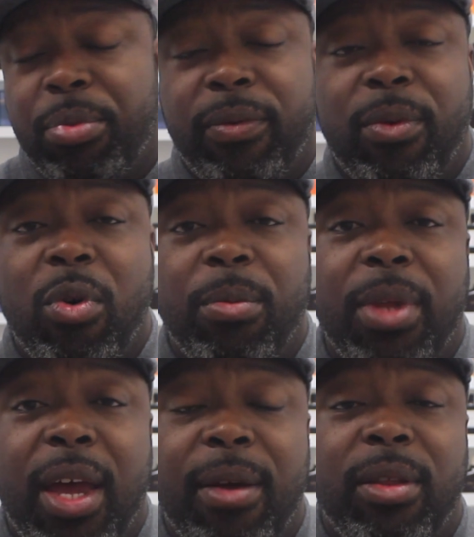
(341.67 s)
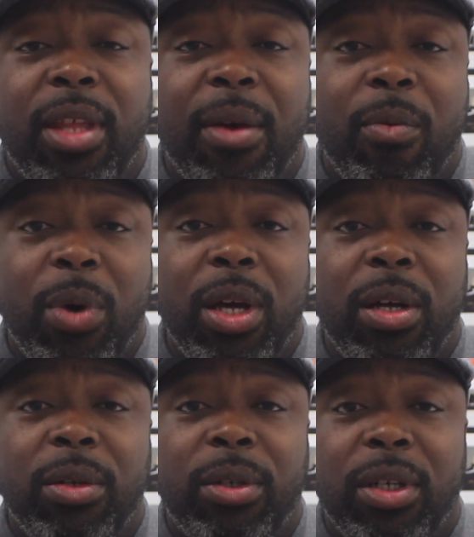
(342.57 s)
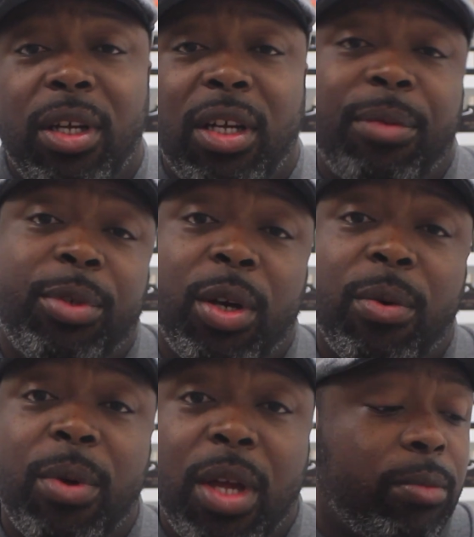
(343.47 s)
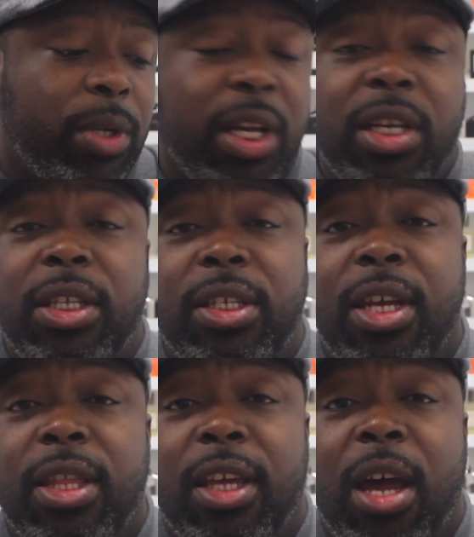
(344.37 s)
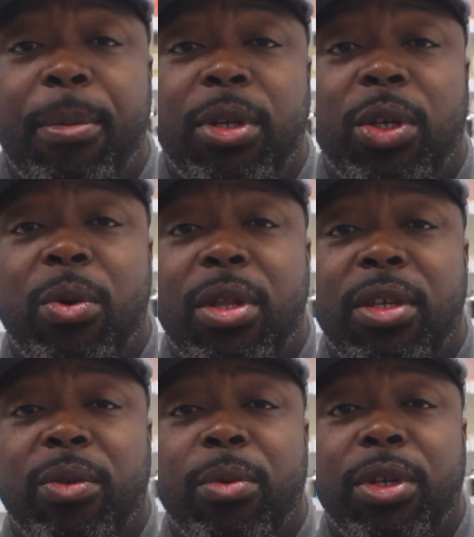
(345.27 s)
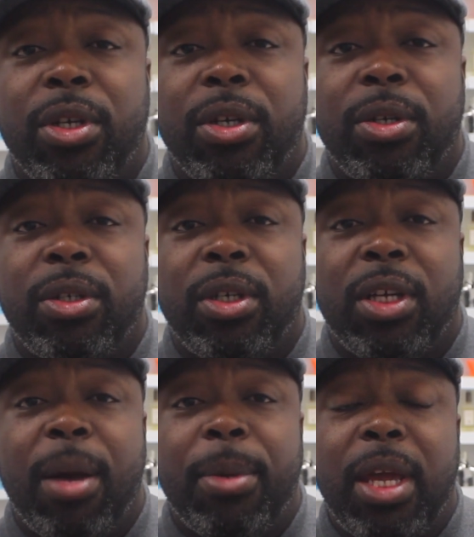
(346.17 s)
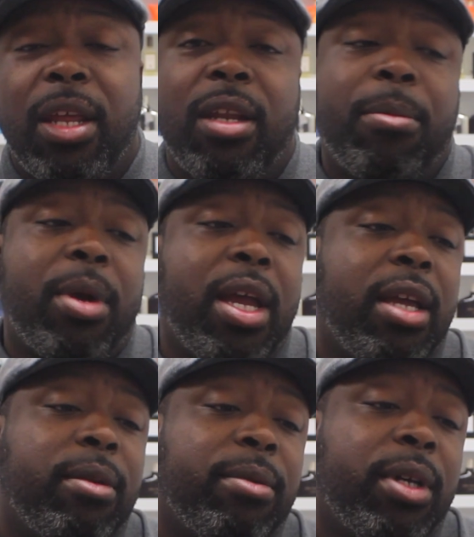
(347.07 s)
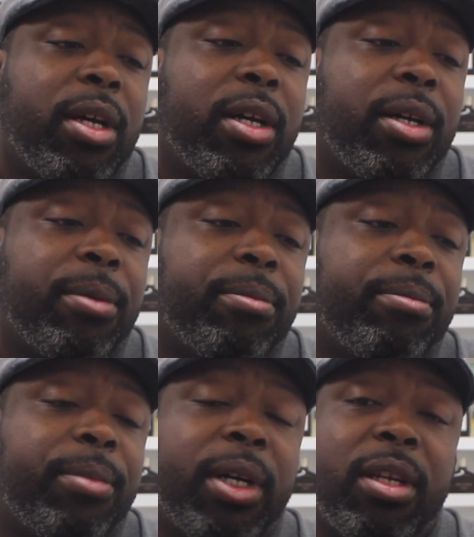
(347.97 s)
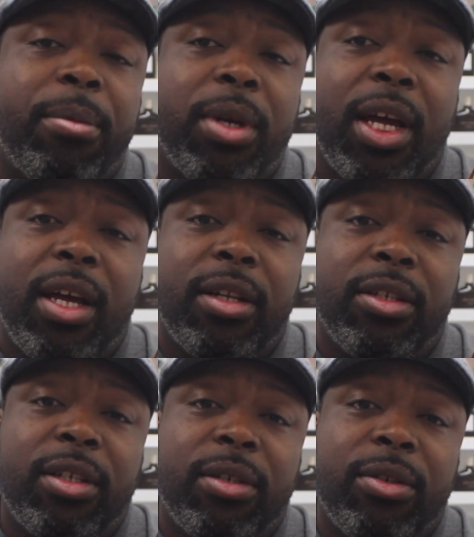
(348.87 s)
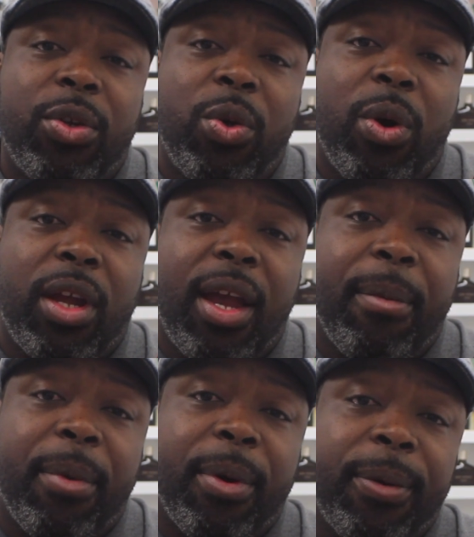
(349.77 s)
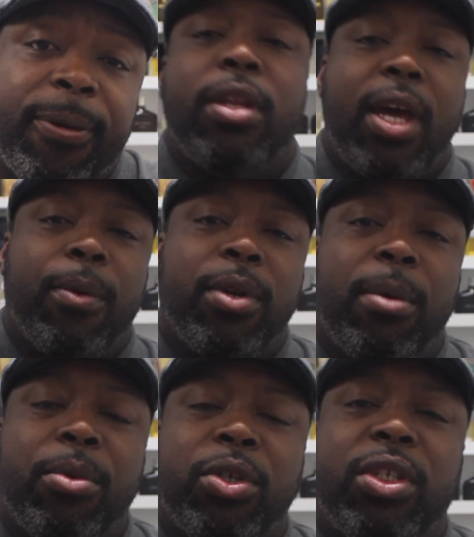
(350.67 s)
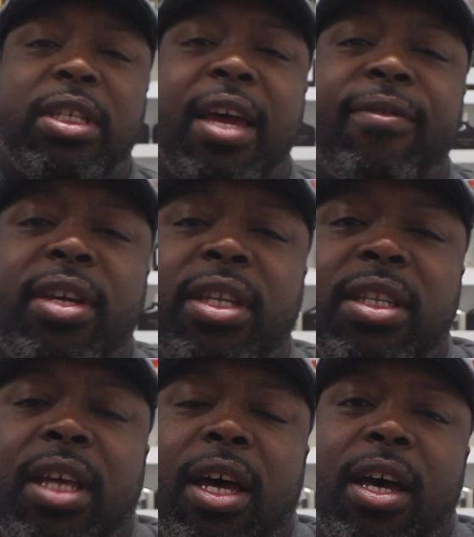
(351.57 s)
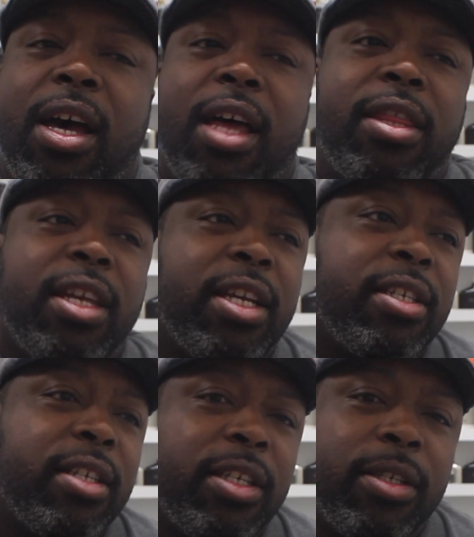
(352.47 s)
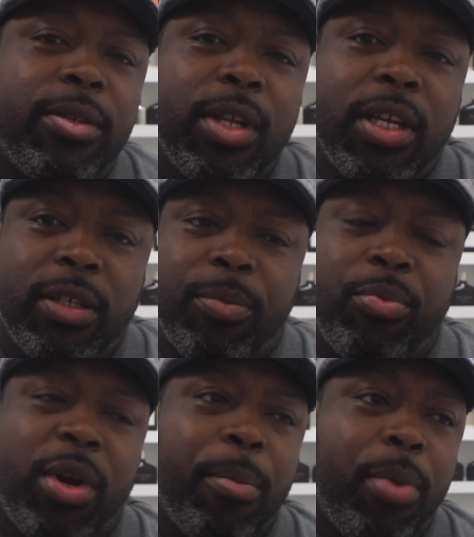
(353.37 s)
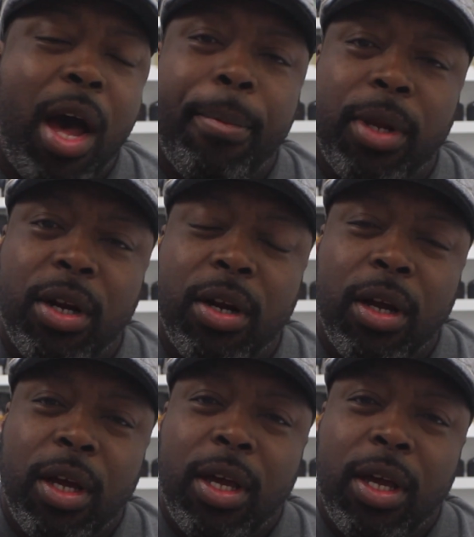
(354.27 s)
perform that well. So a good scent that I'm enjoying this winter, coming in at number 8, Bun Number 9's New York Amber. Now number 7, I think is pretty popular